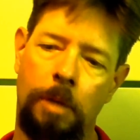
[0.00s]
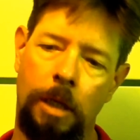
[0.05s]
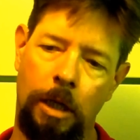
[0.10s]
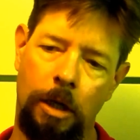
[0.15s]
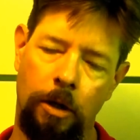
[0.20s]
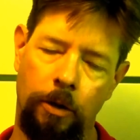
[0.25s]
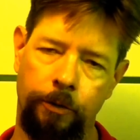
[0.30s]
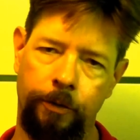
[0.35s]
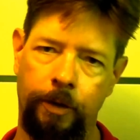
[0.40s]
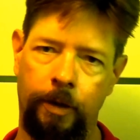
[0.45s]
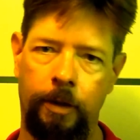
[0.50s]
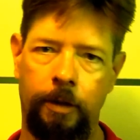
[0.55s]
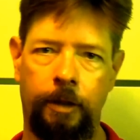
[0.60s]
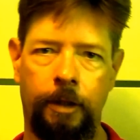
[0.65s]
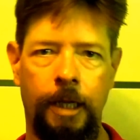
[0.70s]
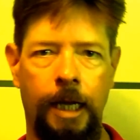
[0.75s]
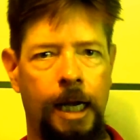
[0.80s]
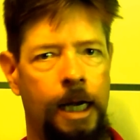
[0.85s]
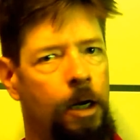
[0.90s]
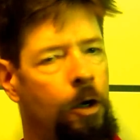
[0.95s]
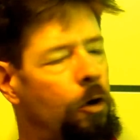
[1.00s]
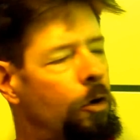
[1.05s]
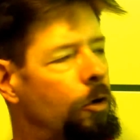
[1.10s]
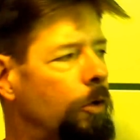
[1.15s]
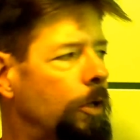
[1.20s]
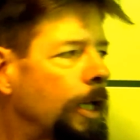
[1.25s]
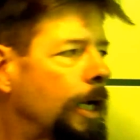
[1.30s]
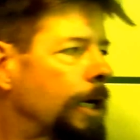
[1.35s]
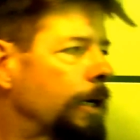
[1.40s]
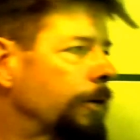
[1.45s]
malt, not a
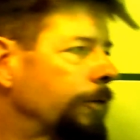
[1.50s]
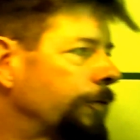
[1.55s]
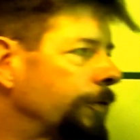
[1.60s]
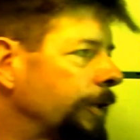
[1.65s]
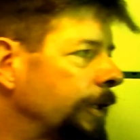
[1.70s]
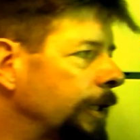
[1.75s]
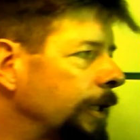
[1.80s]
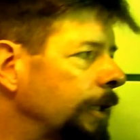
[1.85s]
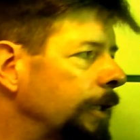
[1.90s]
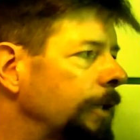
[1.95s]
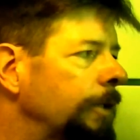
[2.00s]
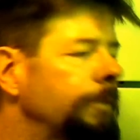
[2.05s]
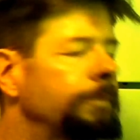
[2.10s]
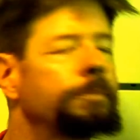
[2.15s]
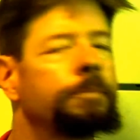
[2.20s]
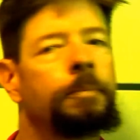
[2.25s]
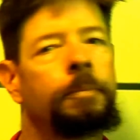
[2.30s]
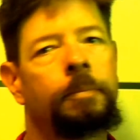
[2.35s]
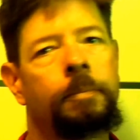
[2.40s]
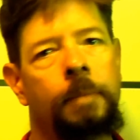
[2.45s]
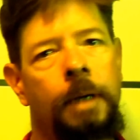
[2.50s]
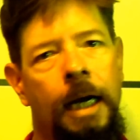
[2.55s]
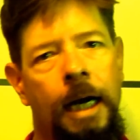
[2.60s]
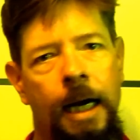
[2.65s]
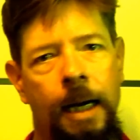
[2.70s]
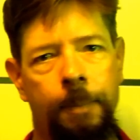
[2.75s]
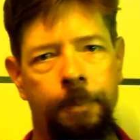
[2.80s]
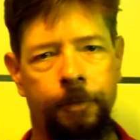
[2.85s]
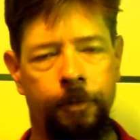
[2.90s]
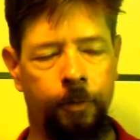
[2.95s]
whole lot of uh,
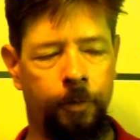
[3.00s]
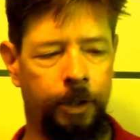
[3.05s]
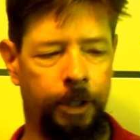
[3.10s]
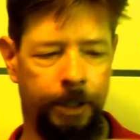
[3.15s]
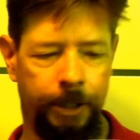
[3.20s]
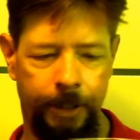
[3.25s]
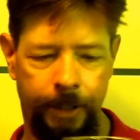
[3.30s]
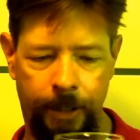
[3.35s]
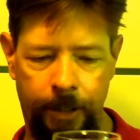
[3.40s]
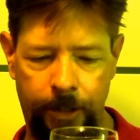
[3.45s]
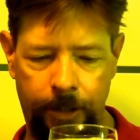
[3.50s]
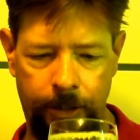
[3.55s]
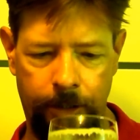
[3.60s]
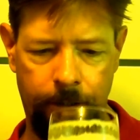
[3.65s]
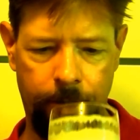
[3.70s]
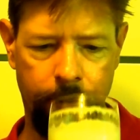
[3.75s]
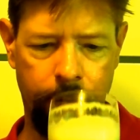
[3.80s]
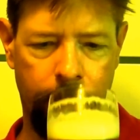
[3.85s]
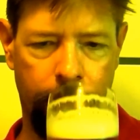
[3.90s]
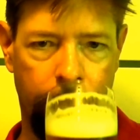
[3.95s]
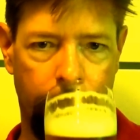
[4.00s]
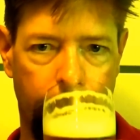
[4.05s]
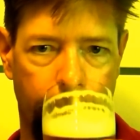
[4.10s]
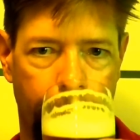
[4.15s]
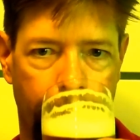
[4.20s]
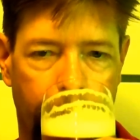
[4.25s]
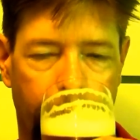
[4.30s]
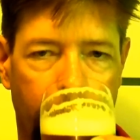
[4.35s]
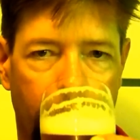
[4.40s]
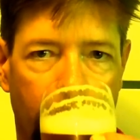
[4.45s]
hops really at
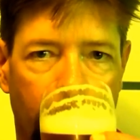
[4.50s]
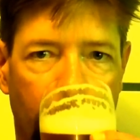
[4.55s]
all.